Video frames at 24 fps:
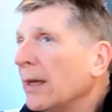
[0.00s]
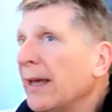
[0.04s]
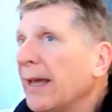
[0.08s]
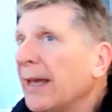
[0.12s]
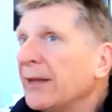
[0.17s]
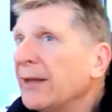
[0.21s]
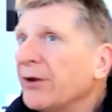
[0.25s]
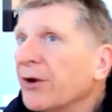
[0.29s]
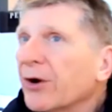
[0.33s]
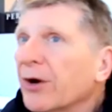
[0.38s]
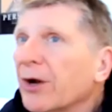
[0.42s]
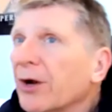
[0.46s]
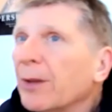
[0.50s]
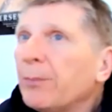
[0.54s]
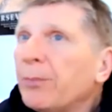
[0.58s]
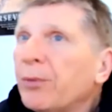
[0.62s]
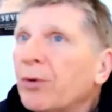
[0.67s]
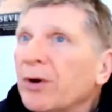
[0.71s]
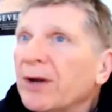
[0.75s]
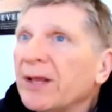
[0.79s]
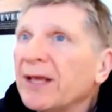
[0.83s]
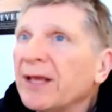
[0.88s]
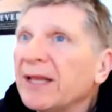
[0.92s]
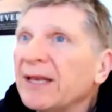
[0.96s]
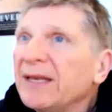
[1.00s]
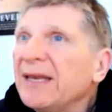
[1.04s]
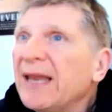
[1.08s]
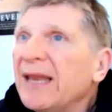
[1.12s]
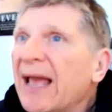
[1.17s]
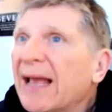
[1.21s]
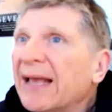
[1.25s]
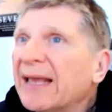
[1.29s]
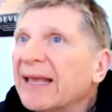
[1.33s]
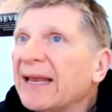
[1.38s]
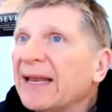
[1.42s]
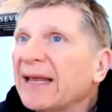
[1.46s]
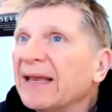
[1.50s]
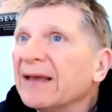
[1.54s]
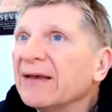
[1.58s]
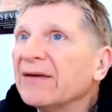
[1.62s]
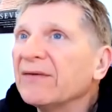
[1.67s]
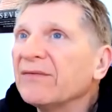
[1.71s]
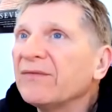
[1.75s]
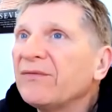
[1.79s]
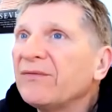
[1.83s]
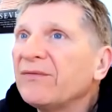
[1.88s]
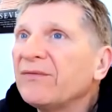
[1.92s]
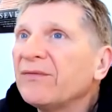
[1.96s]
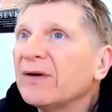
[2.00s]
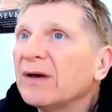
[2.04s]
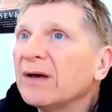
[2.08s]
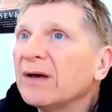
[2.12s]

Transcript: and you're going to put in negative